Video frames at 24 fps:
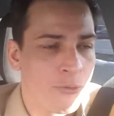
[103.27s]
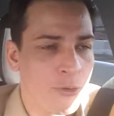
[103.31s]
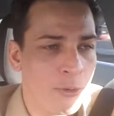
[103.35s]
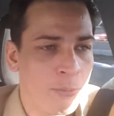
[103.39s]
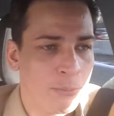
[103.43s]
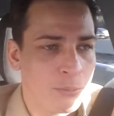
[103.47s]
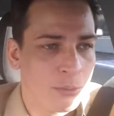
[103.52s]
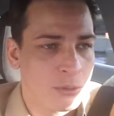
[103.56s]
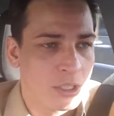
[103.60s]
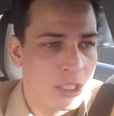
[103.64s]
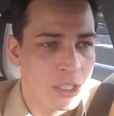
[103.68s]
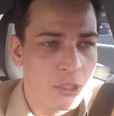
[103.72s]
from
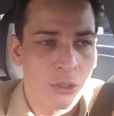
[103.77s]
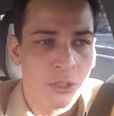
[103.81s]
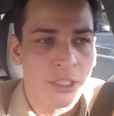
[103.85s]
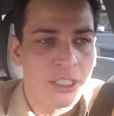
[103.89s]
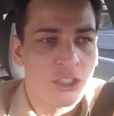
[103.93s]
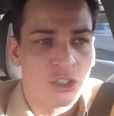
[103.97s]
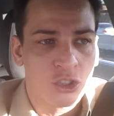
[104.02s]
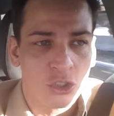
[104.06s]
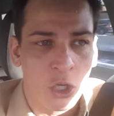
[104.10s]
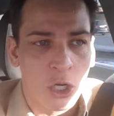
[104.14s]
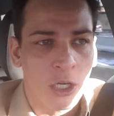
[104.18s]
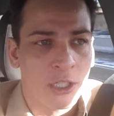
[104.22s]
literally
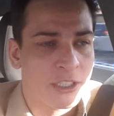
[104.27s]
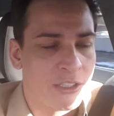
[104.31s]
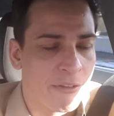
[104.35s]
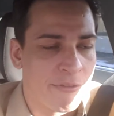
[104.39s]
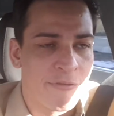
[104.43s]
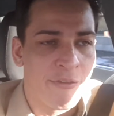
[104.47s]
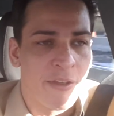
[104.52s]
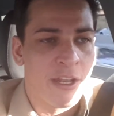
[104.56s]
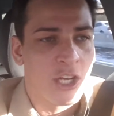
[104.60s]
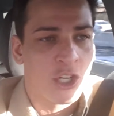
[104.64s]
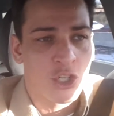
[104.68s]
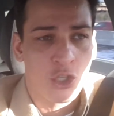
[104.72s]
start to
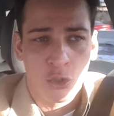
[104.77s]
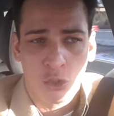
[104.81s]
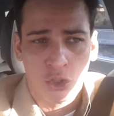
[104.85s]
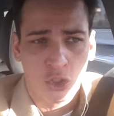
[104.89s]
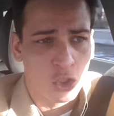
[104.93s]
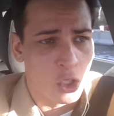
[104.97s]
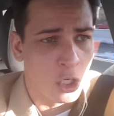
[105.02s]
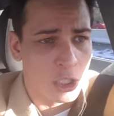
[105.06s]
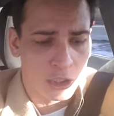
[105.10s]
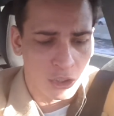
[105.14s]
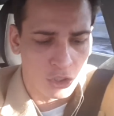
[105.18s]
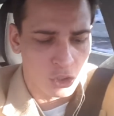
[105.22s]
finish or
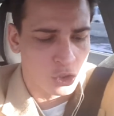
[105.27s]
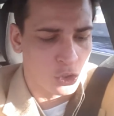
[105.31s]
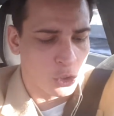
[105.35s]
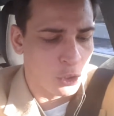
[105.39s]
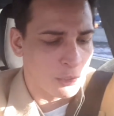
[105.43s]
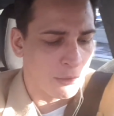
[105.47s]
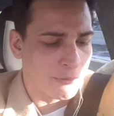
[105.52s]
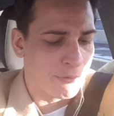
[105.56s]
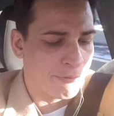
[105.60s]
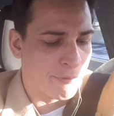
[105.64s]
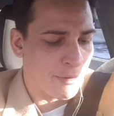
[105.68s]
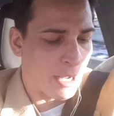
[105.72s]
start to
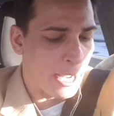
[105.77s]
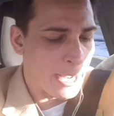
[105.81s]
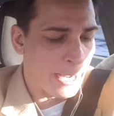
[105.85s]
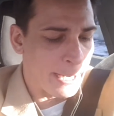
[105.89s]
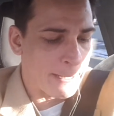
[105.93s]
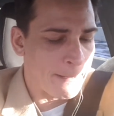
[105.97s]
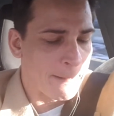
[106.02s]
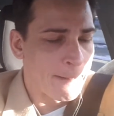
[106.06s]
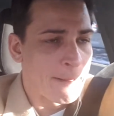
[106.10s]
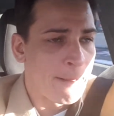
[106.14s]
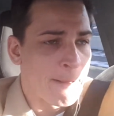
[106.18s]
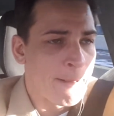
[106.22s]

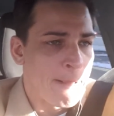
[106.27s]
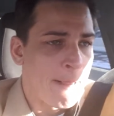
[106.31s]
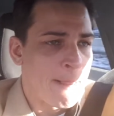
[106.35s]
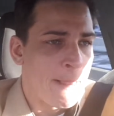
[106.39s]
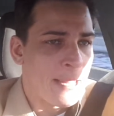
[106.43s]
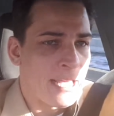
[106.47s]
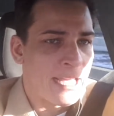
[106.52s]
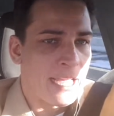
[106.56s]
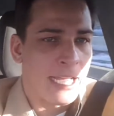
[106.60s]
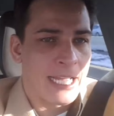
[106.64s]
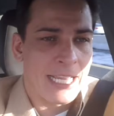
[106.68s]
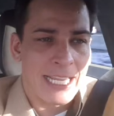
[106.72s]
certified
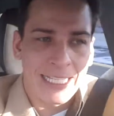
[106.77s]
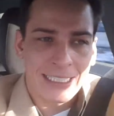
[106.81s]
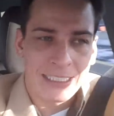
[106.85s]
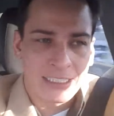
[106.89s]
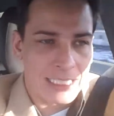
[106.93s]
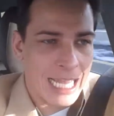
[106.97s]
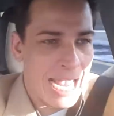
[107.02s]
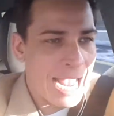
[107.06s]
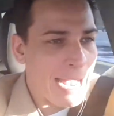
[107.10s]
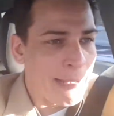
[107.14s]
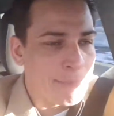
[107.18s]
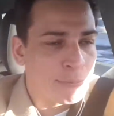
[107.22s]
uh,
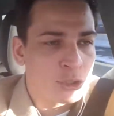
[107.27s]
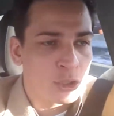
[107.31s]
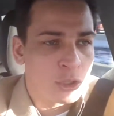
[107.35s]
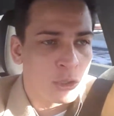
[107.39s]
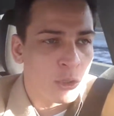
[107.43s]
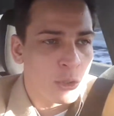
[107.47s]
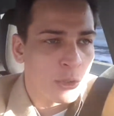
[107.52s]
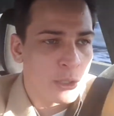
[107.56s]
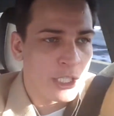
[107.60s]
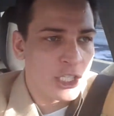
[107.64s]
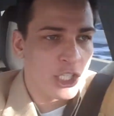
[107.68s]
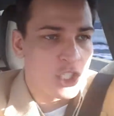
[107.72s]
it's
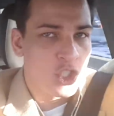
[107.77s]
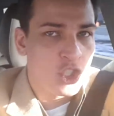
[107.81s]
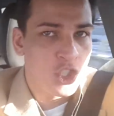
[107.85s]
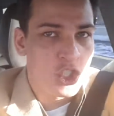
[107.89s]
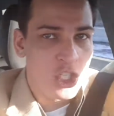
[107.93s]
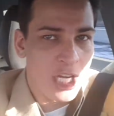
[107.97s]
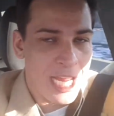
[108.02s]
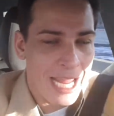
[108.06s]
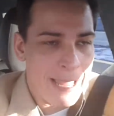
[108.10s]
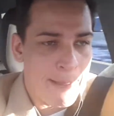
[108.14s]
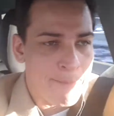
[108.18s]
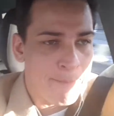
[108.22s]
absolutely
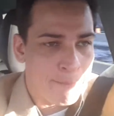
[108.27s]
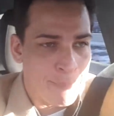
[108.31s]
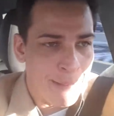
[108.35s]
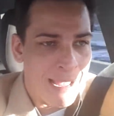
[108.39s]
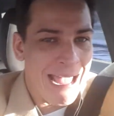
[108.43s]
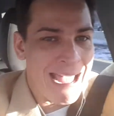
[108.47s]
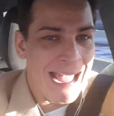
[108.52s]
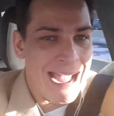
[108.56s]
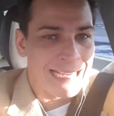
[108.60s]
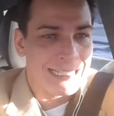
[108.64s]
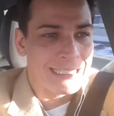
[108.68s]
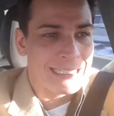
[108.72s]

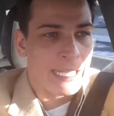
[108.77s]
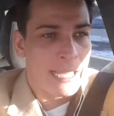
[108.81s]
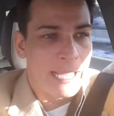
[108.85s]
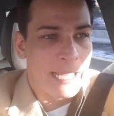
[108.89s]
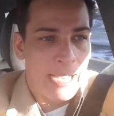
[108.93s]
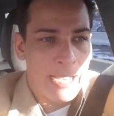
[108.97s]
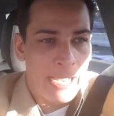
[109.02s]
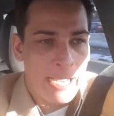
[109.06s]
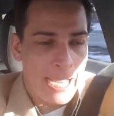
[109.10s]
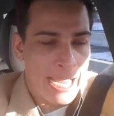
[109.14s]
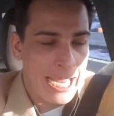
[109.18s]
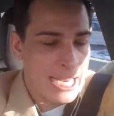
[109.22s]
jam-packed
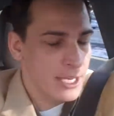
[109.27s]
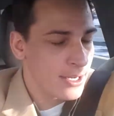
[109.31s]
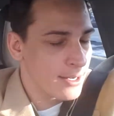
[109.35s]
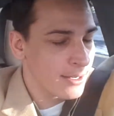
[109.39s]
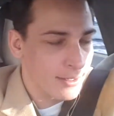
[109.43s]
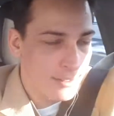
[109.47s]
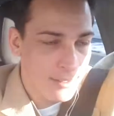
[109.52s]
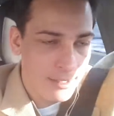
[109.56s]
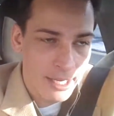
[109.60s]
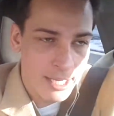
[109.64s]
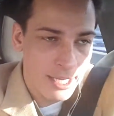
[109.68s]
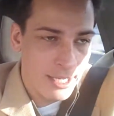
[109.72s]
uh, in
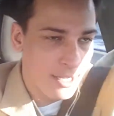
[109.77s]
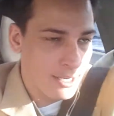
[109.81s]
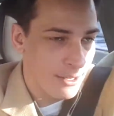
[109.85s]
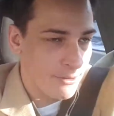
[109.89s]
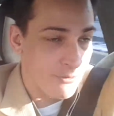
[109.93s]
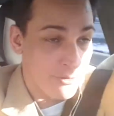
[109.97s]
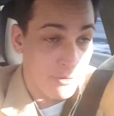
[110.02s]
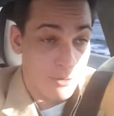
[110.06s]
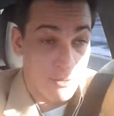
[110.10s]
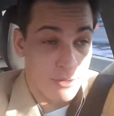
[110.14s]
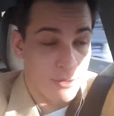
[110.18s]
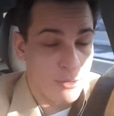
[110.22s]
your
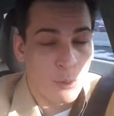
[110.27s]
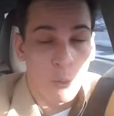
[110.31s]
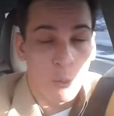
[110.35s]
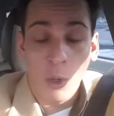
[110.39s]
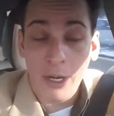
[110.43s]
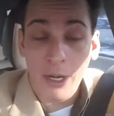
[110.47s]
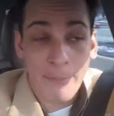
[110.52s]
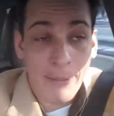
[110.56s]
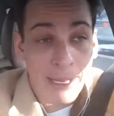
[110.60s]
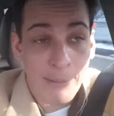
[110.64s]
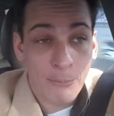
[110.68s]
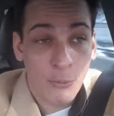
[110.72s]
if you
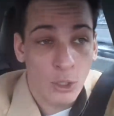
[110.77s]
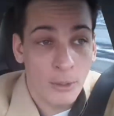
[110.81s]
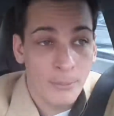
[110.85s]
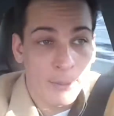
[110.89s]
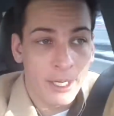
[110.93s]
want to make more